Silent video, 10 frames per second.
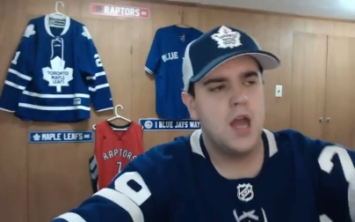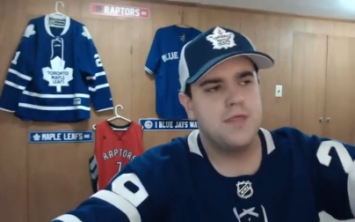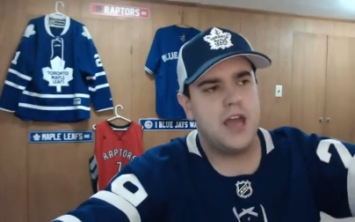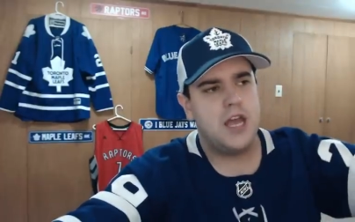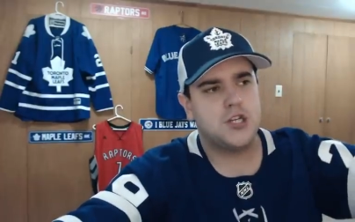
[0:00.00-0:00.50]

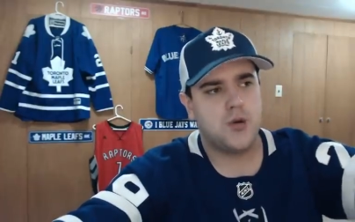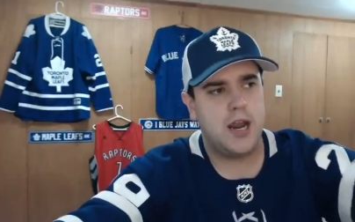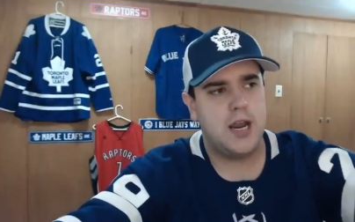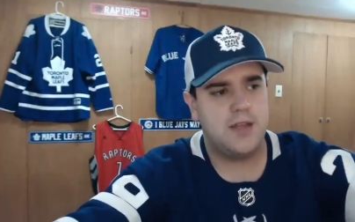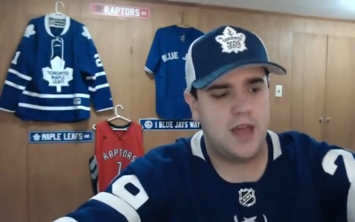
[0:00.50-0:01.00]

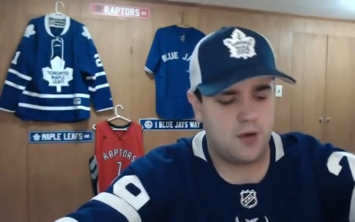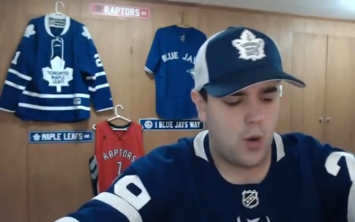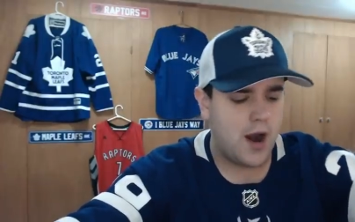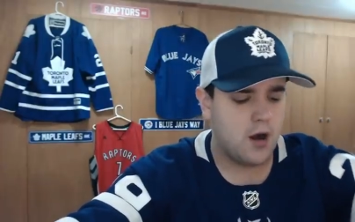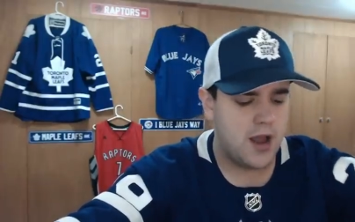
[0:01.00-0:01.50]
They
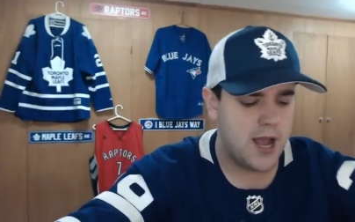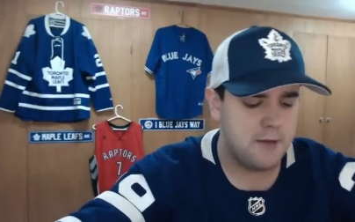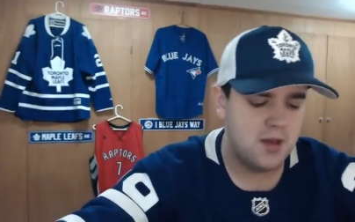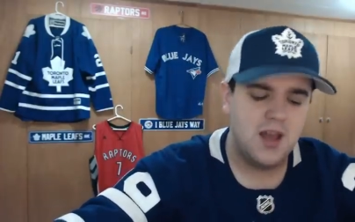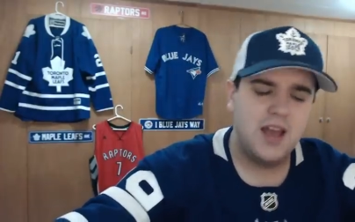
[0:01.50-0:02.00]
acquire
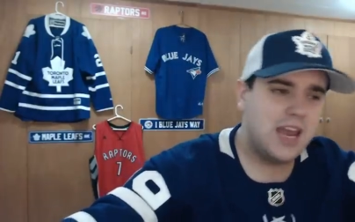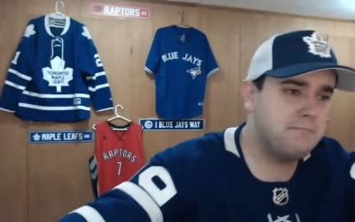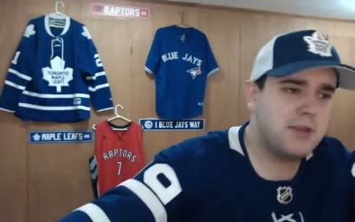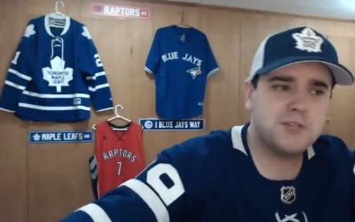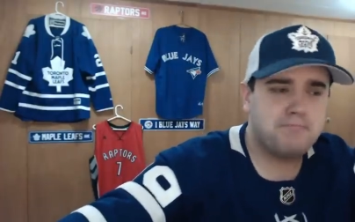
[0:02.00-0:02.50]
him. He
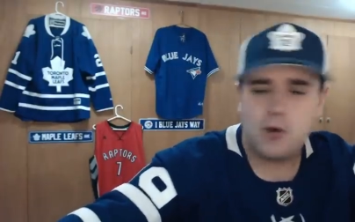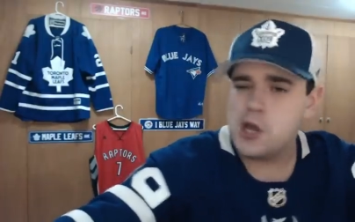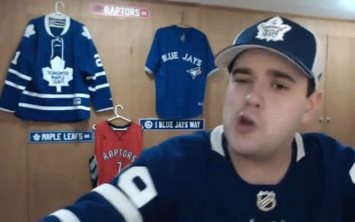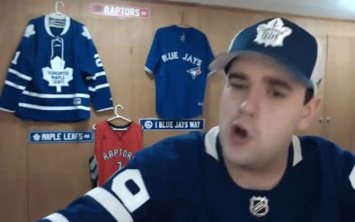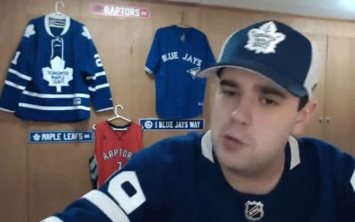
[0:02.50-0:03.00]
does pretty
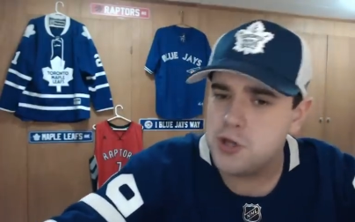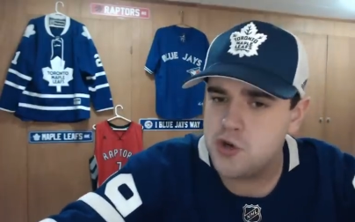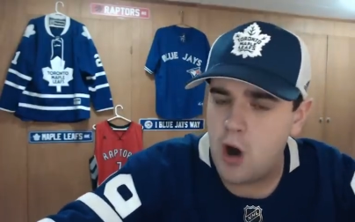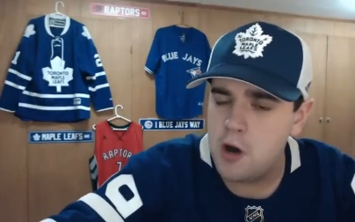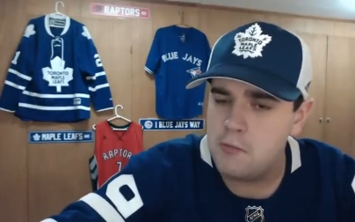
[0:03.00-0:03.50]
good with the
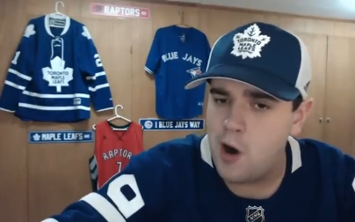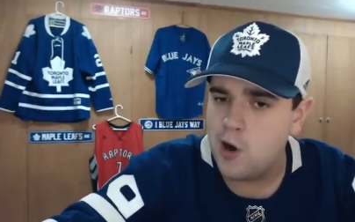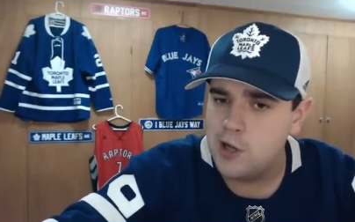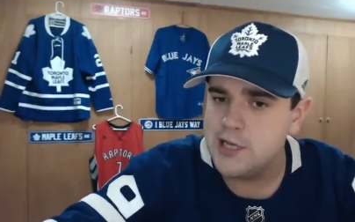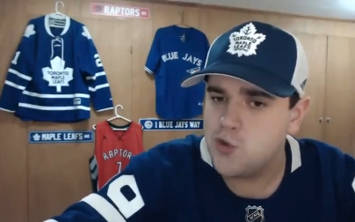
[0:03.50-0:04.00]
Toronto
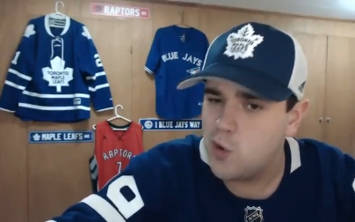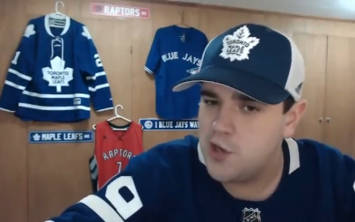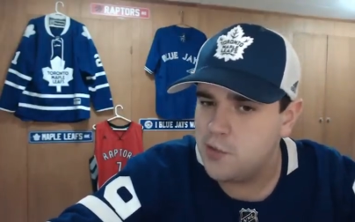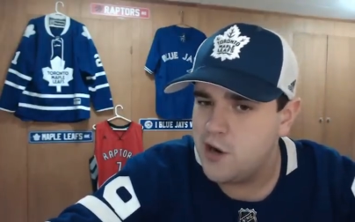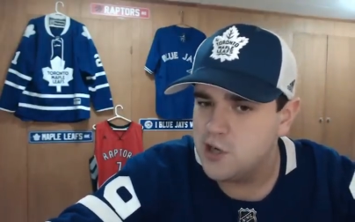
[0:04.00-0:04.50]
Marlies,
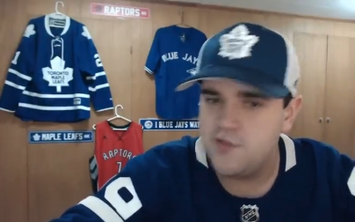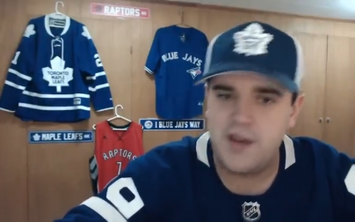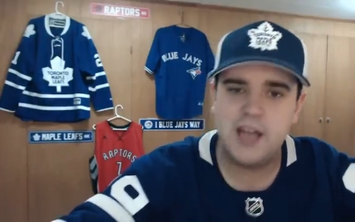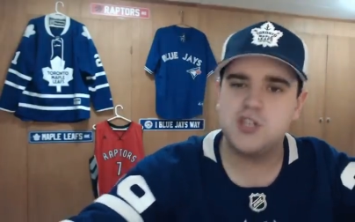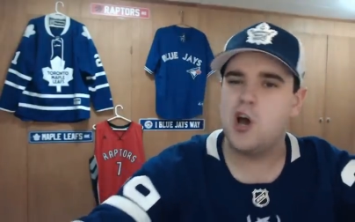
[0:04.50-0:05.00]
23 years of
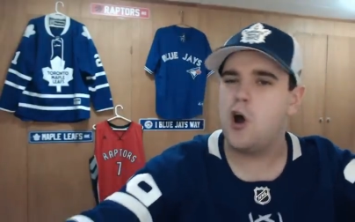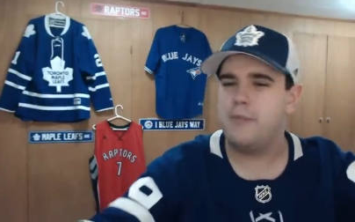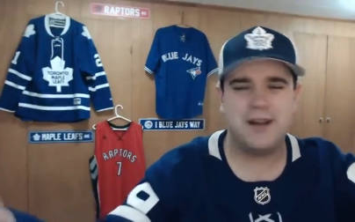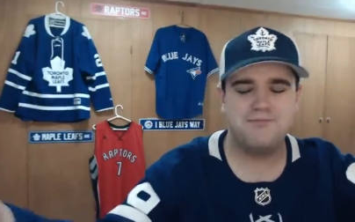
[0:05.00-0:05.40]
age, though, but